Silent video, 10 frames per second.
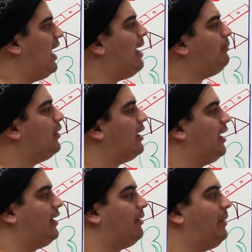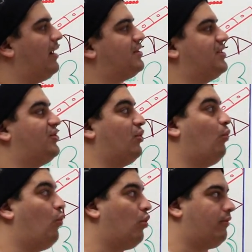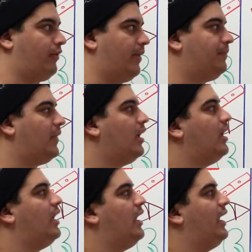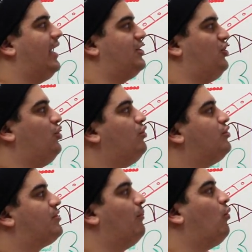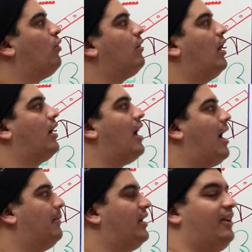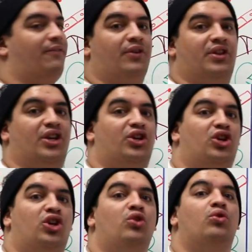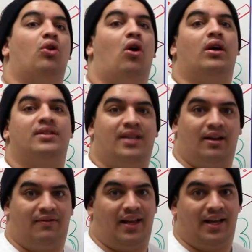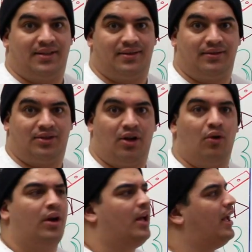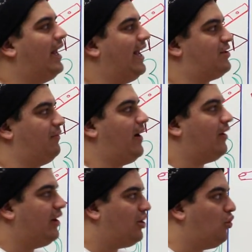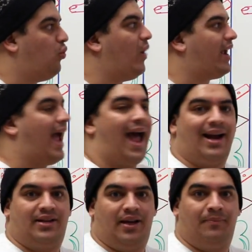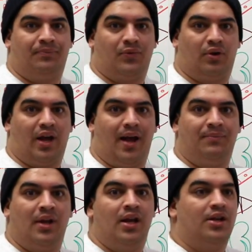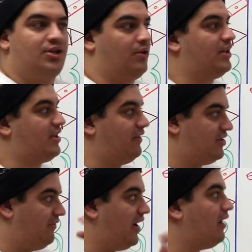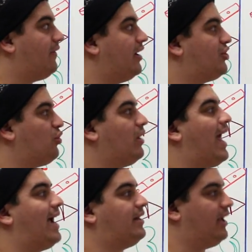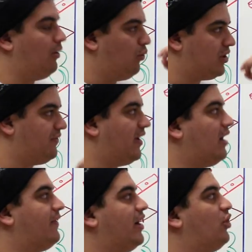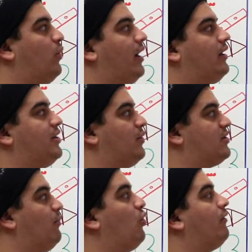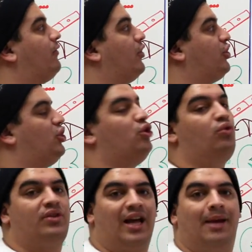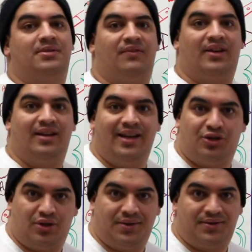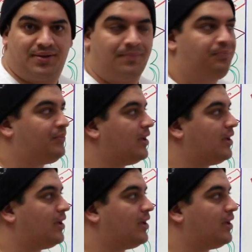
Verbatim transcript: Heparin, in comparison to warfarin, is used more commonly for the acute onset of things. So it's very quick acting, okay? So it's, it's very, very short acting. It works very, very quickly. So it's more for acute types of conditions.